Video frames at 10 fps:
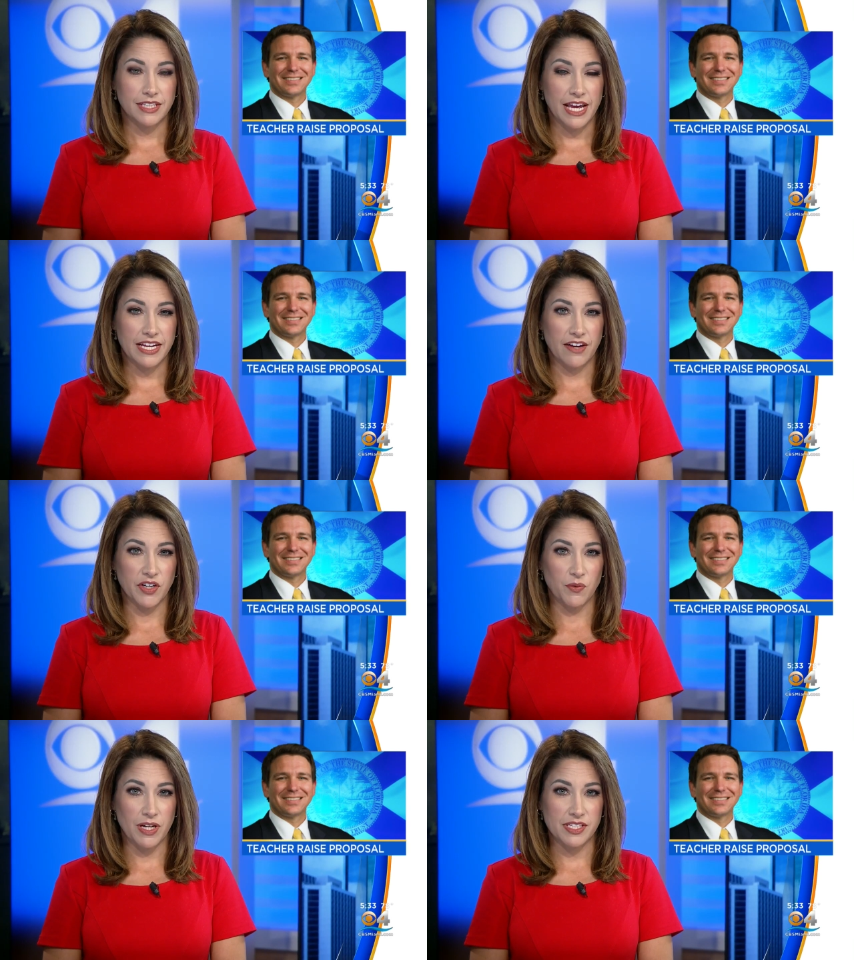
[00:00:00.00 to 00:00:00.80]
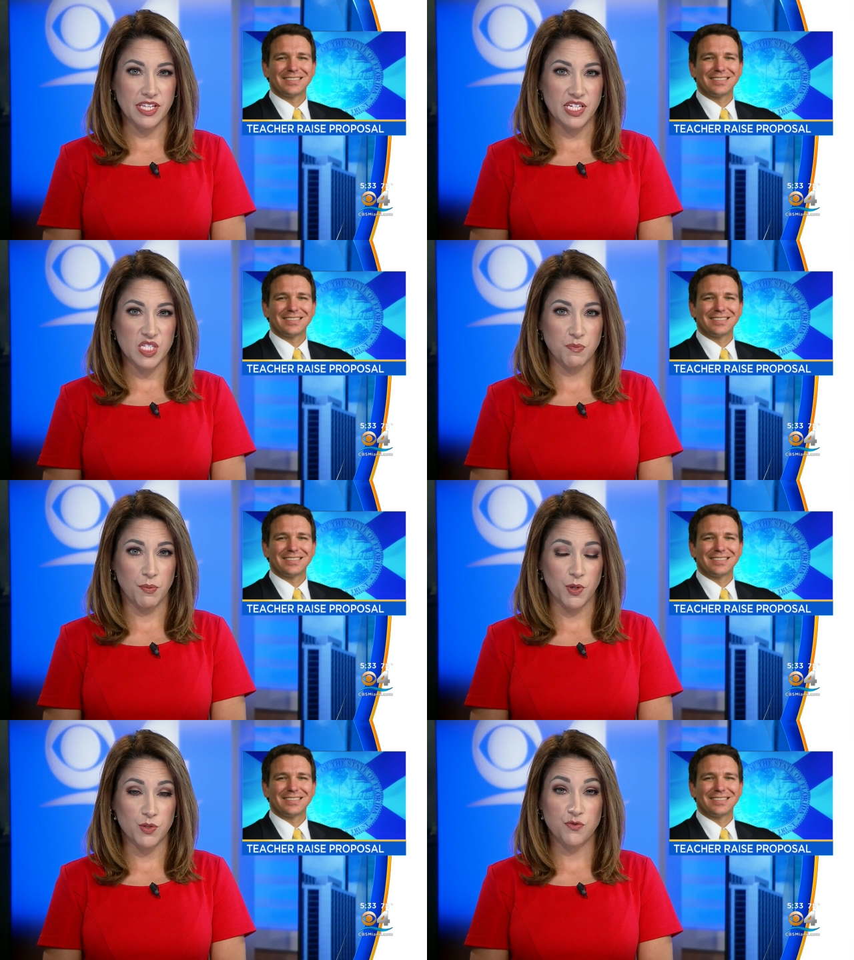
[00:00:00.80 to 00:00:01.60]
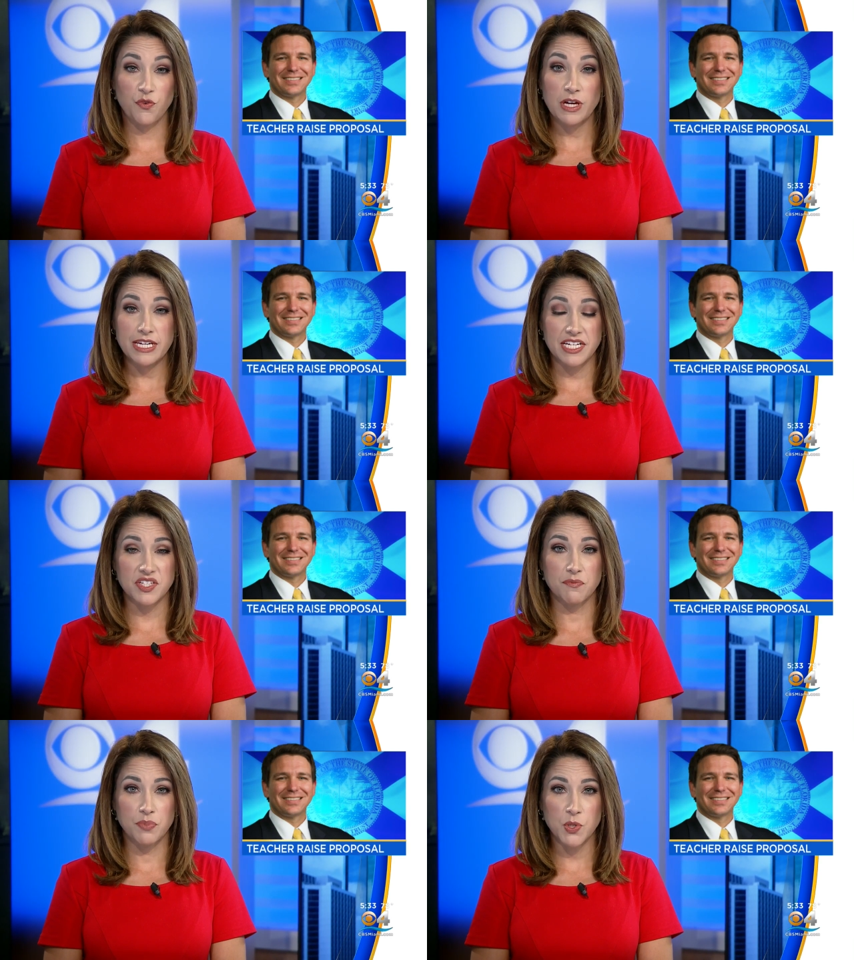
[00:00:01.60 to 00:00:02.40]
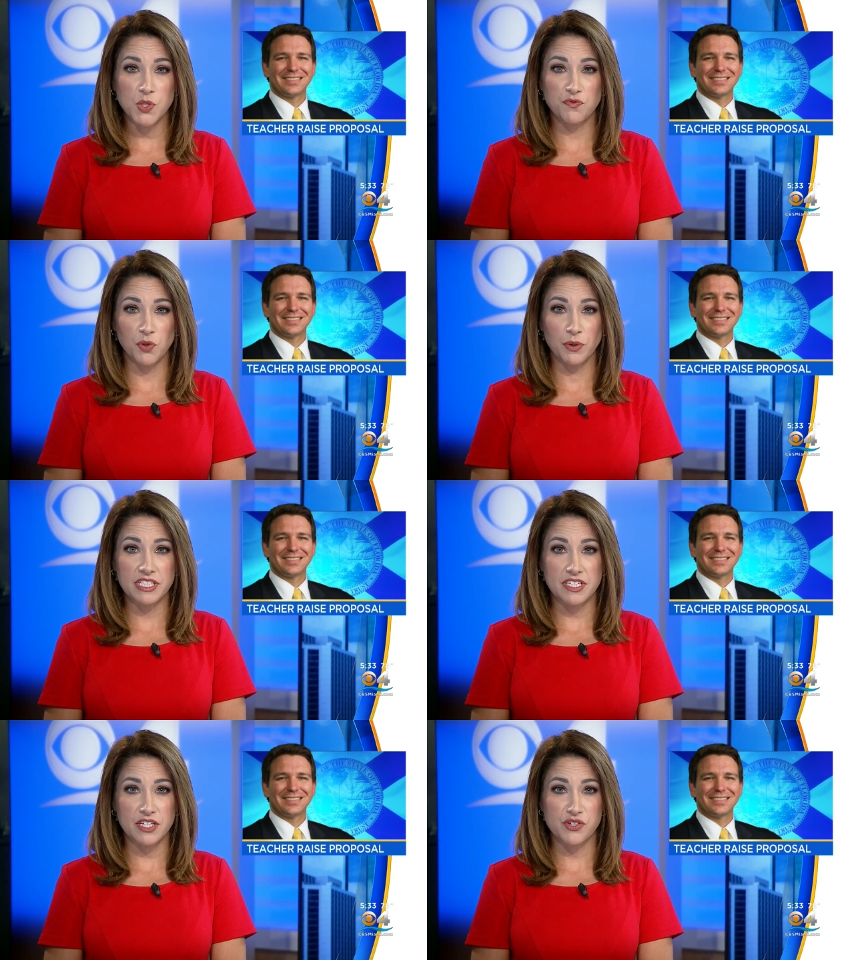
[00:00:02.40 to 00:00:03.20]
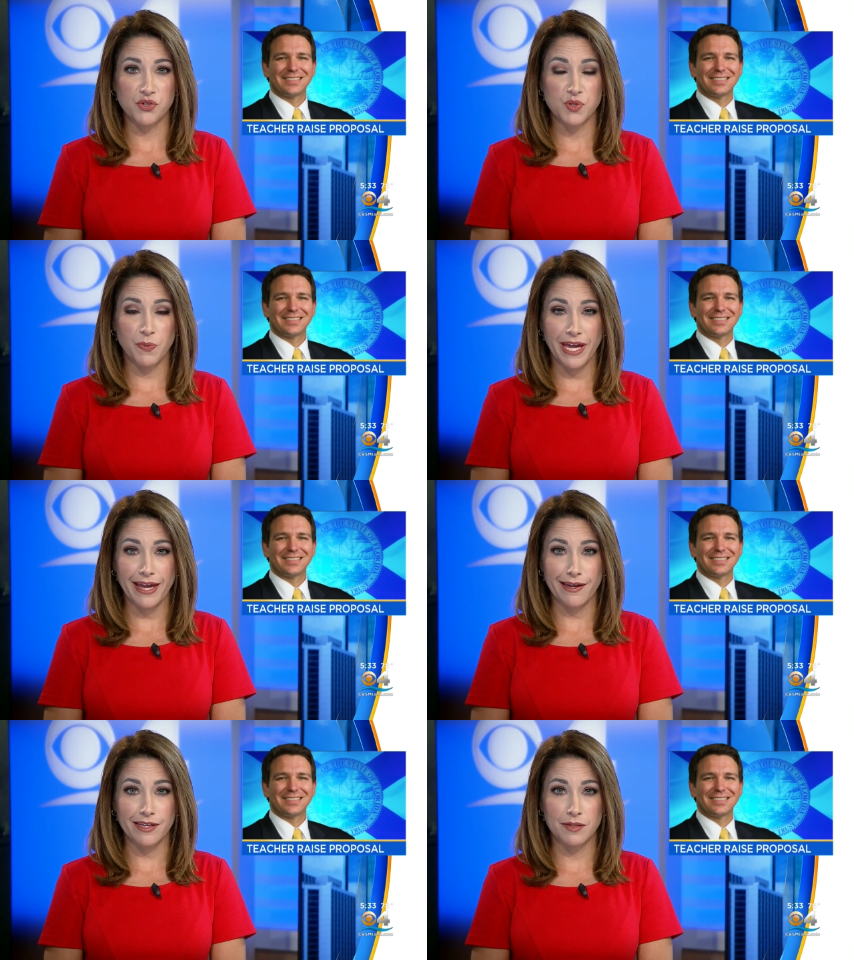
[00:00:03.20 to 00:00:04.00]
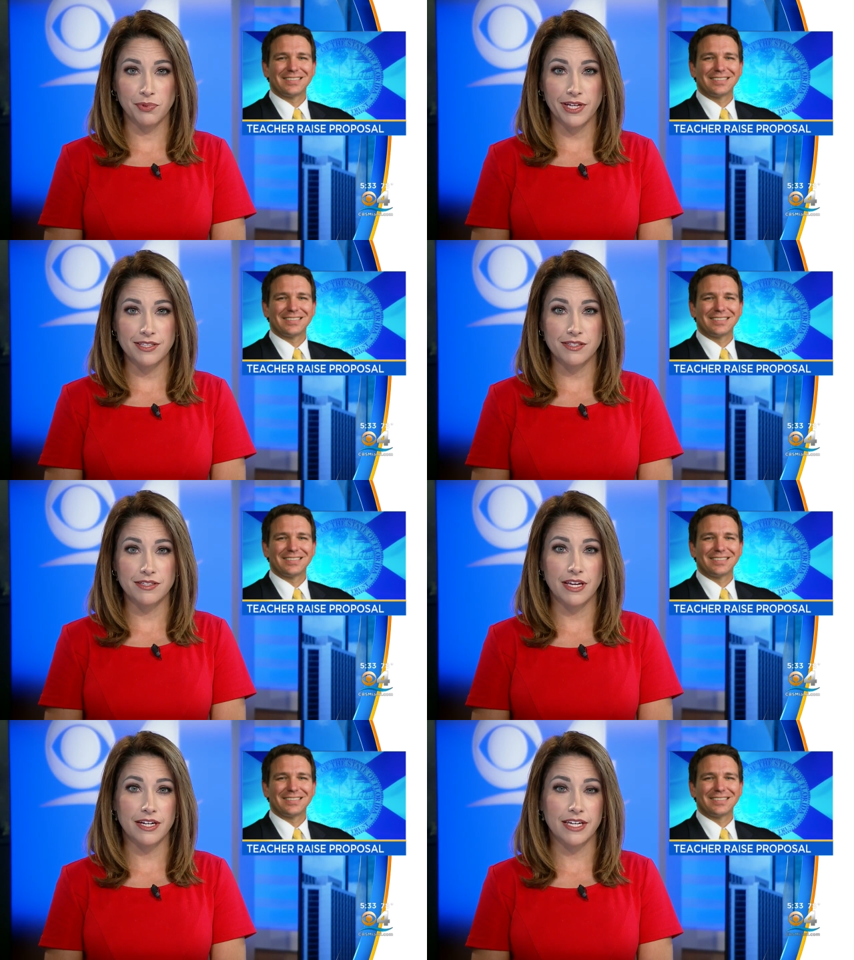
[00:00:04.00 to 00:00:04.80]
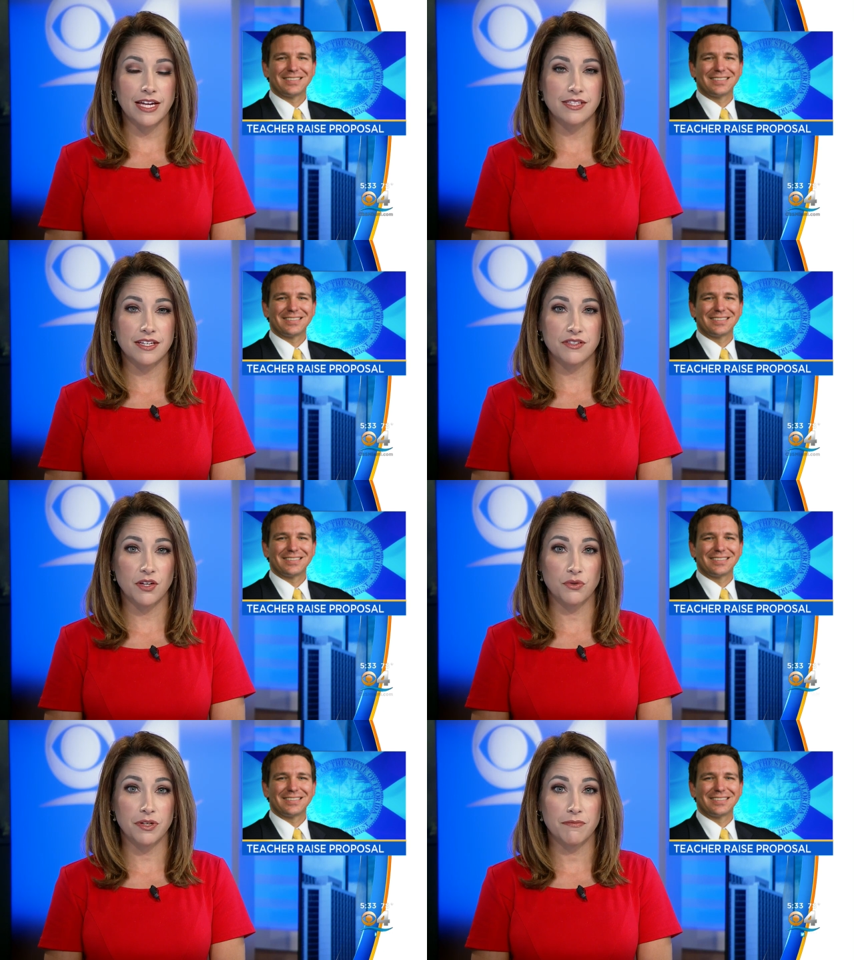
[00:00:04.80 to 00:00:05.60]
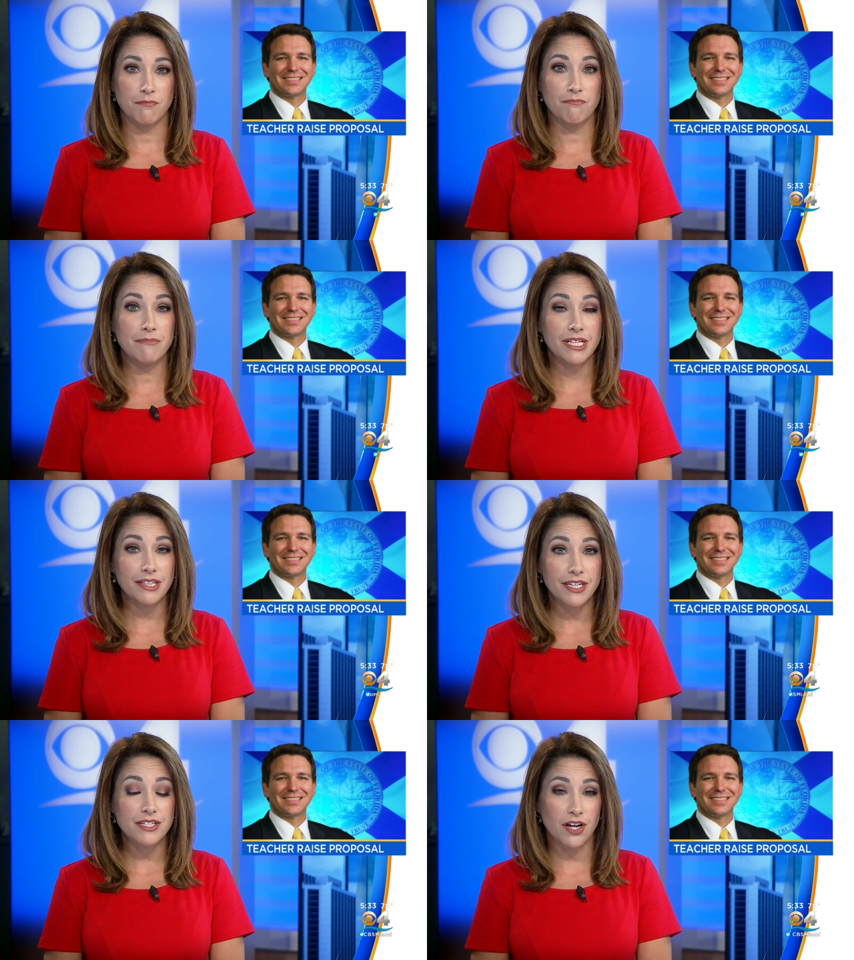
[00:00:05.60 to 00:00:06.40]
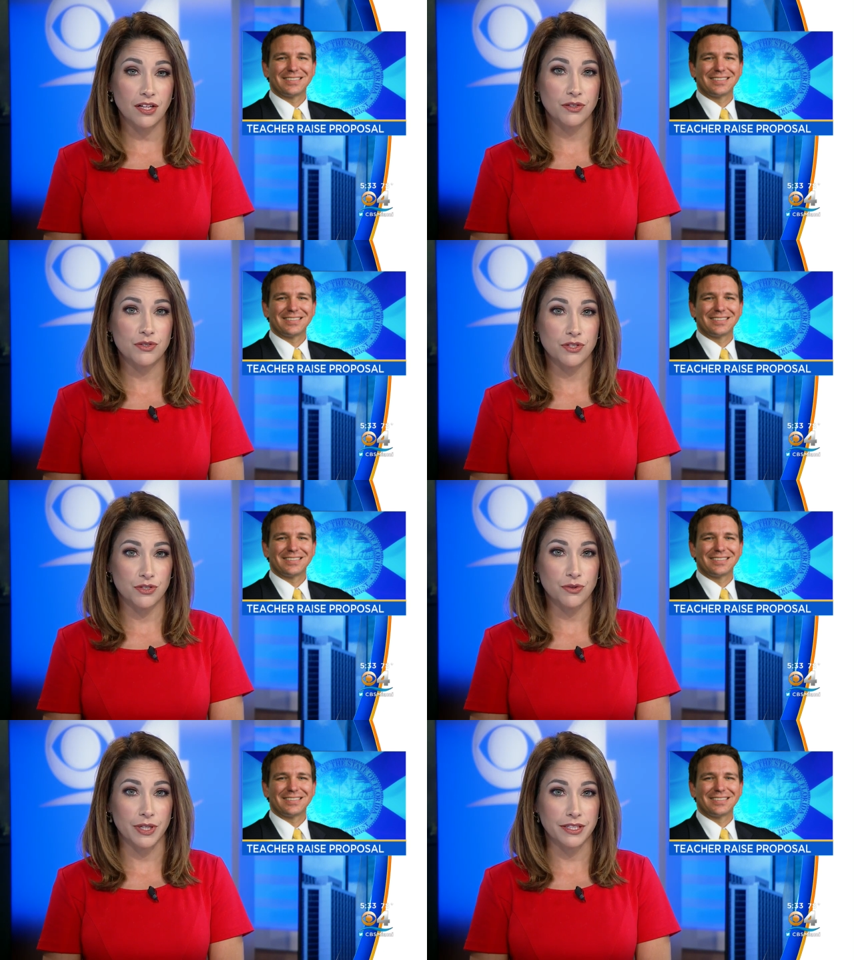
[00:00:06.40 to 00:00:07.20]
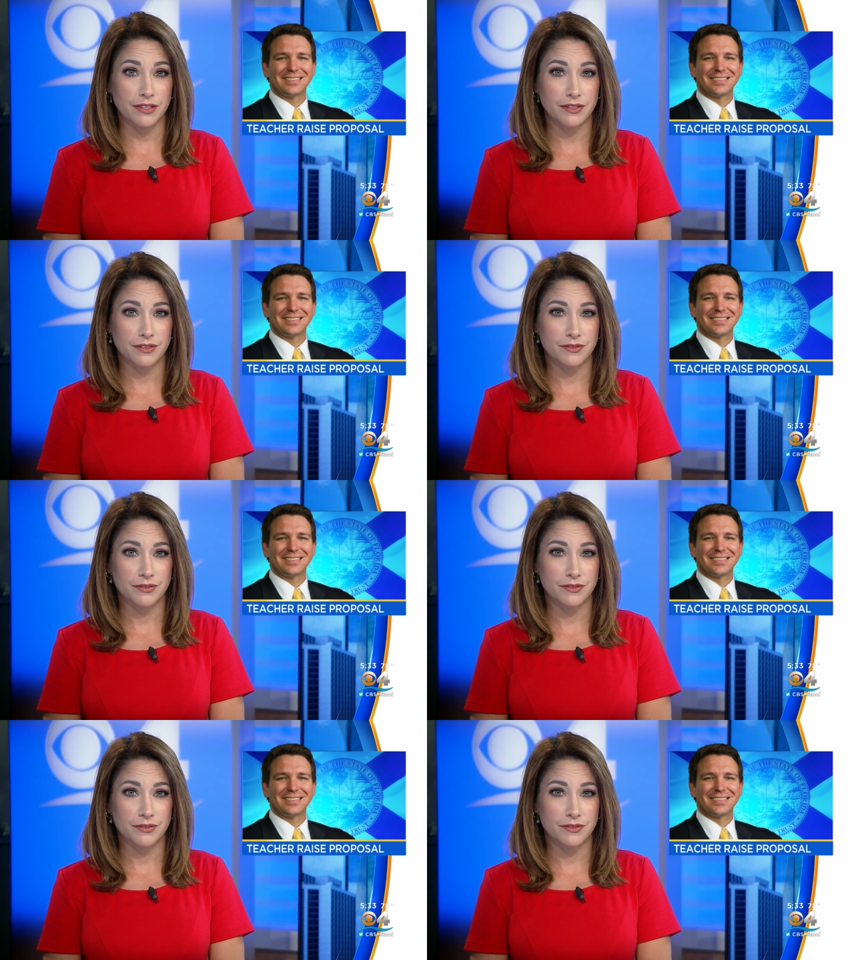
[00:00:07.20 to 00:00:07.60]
Speaker 1: Today, Governor Ron DeSantis proposed funding to boost Florida teachers' pay. He plans to dedicate $600 million to do it.